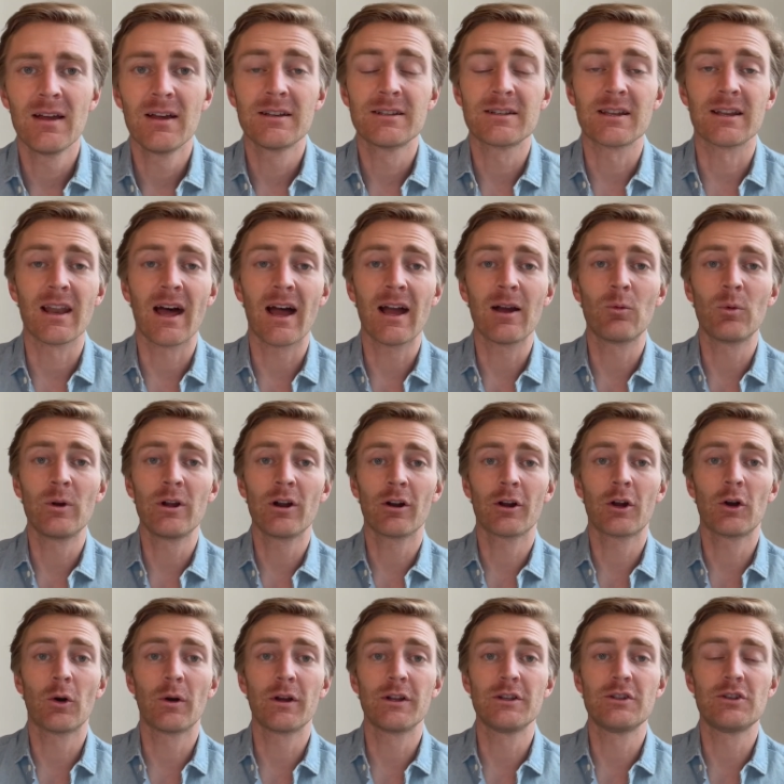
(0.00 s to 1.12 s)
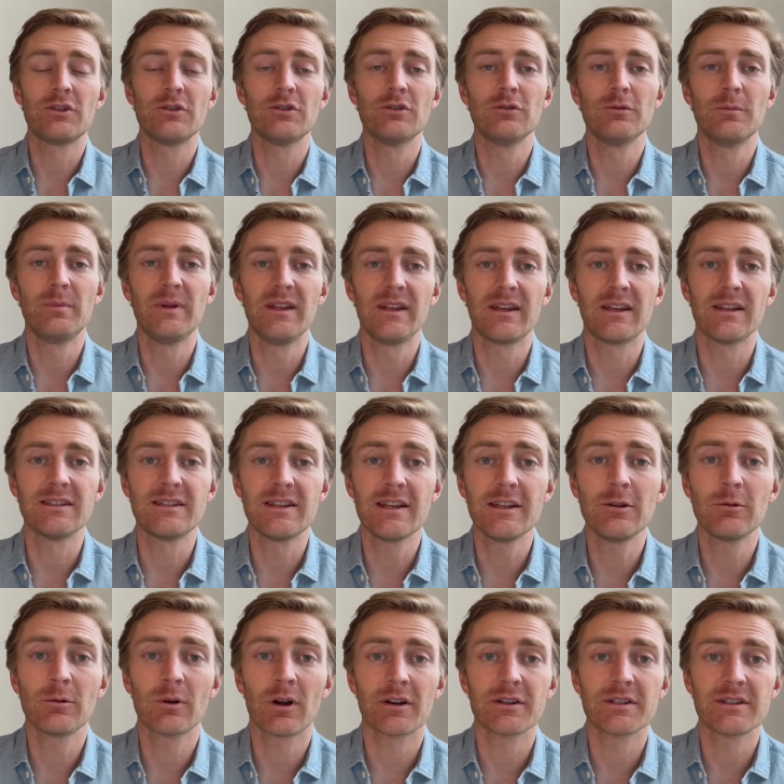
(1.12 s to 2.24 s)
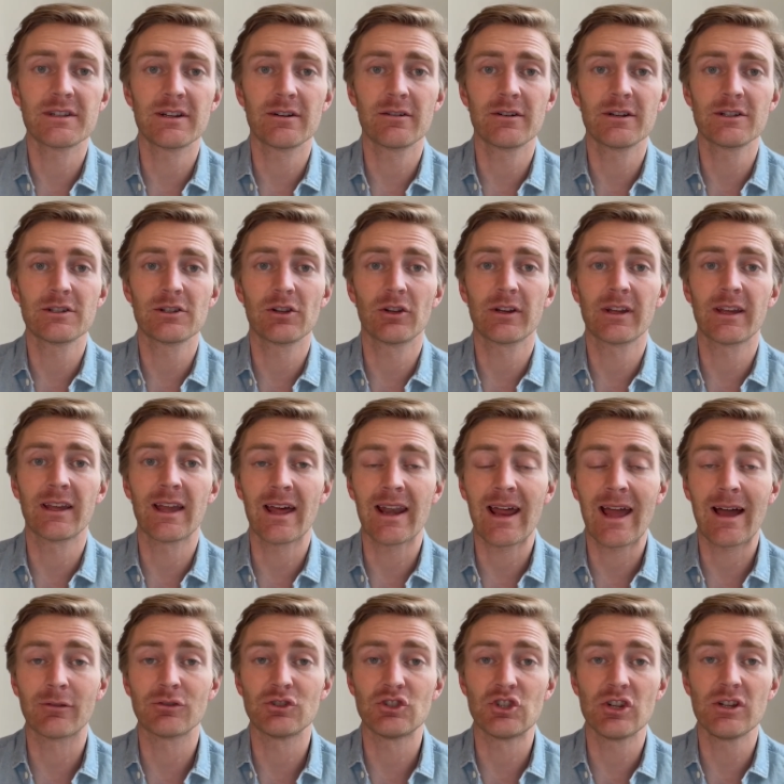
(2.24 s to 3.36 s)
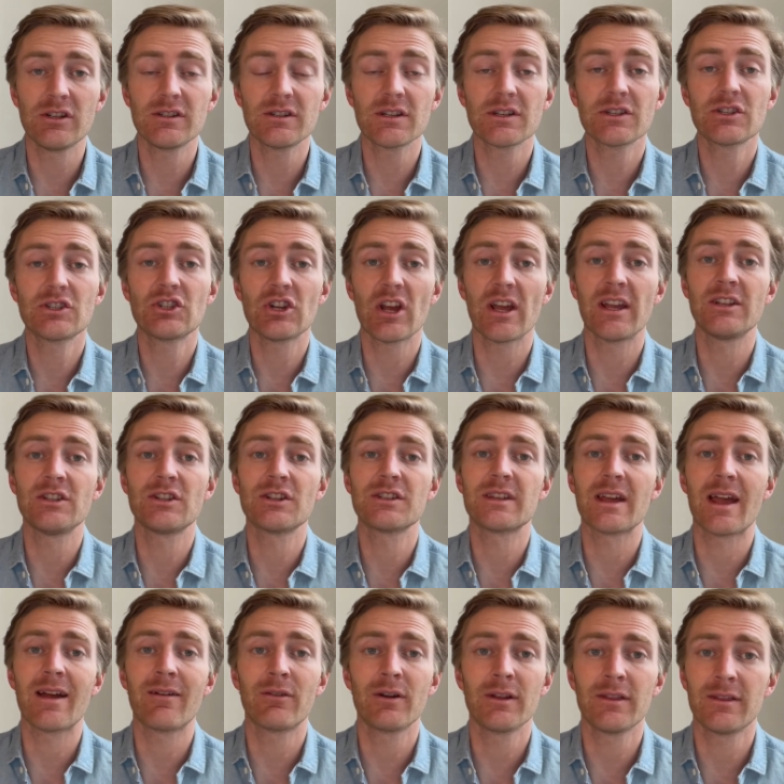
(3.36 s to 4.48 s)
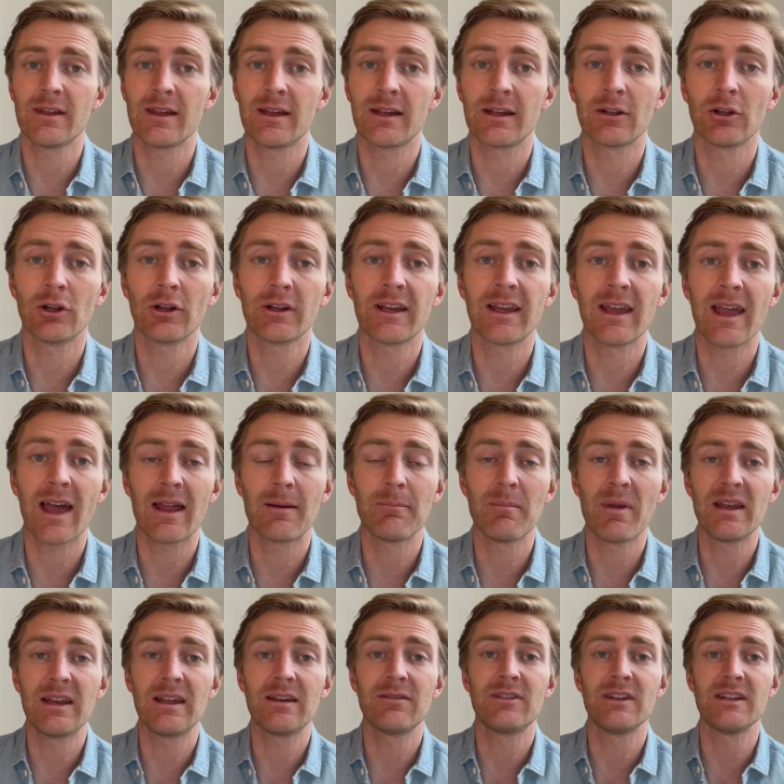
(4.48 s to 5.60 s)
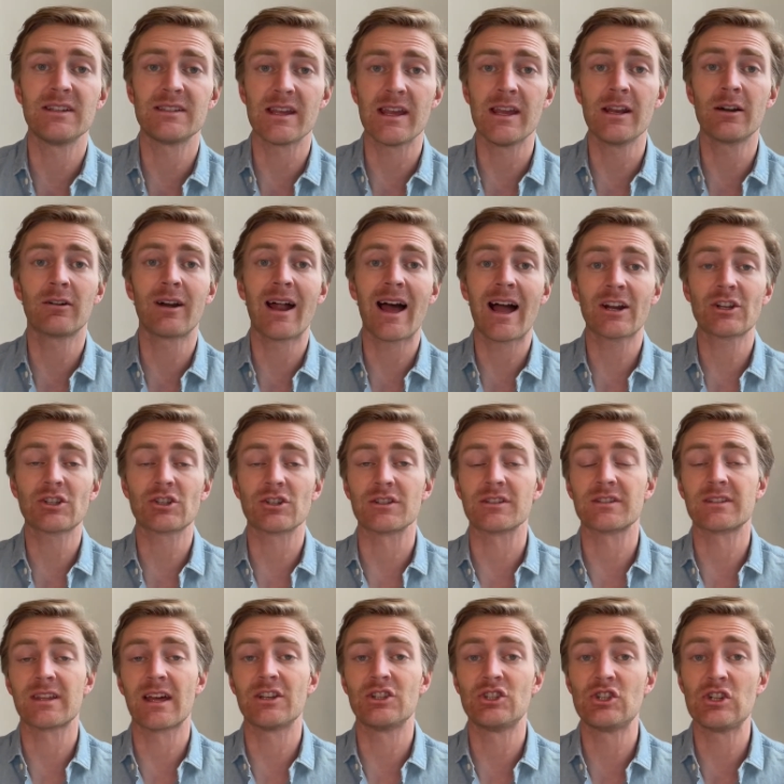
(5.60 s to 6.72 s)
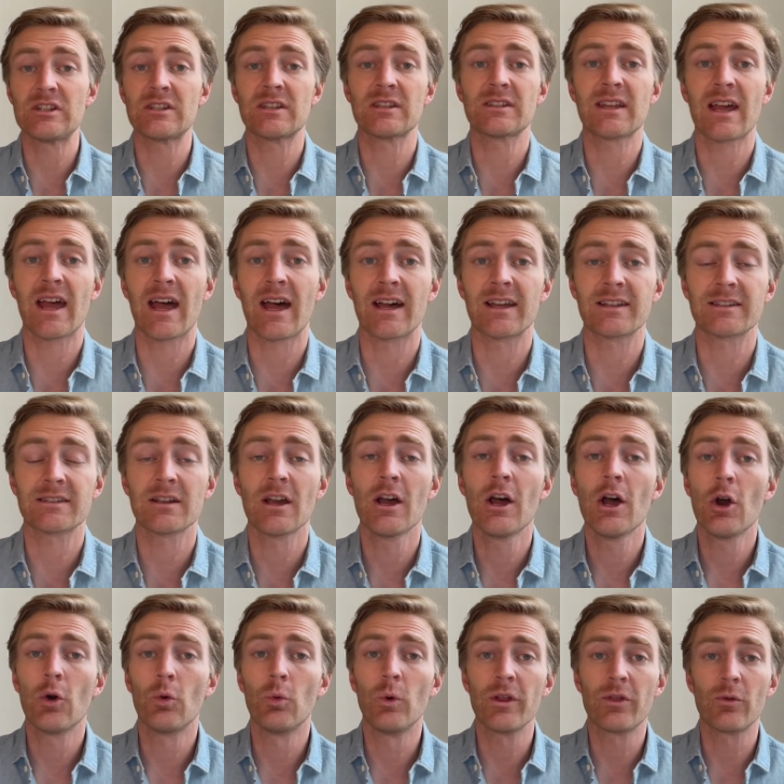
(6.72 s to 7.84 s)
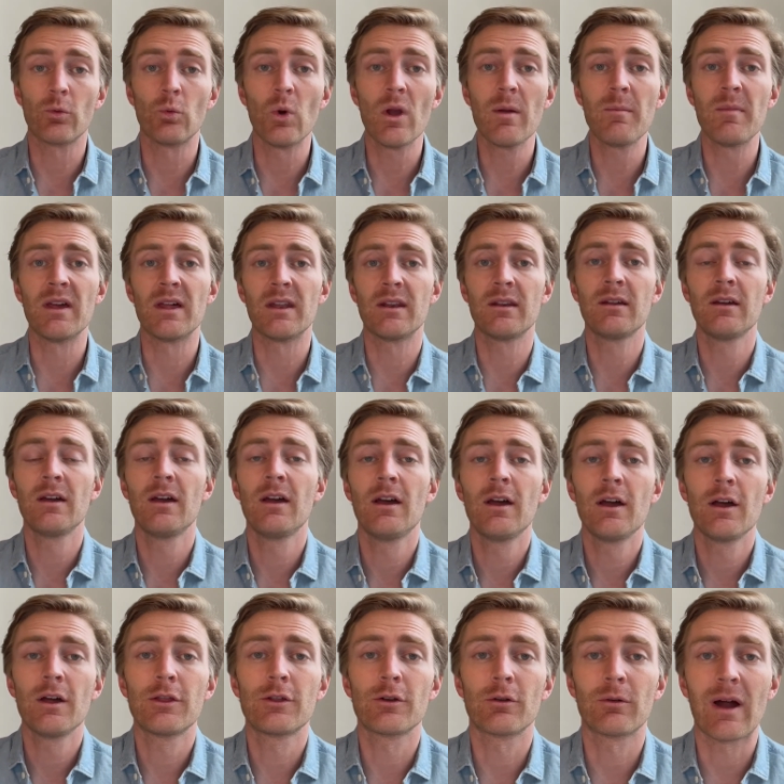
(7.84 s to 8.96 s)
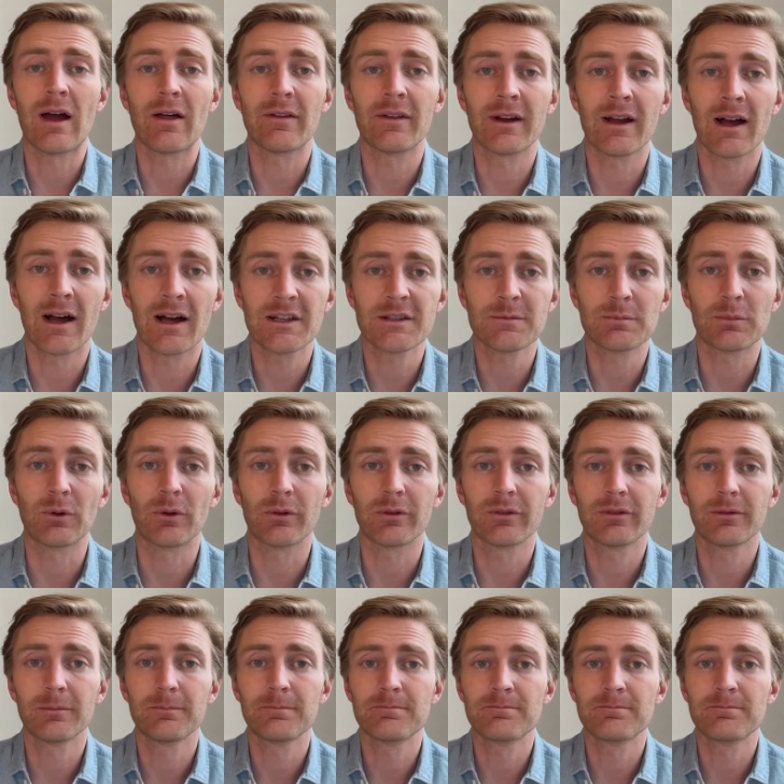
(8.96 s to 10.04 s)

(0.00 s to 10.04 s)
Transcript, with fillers: Tonight, we are going to be continuing our series looking at how Jesus changes everything, looking at many of these interactions that Jesus has with women throughout the Gospels.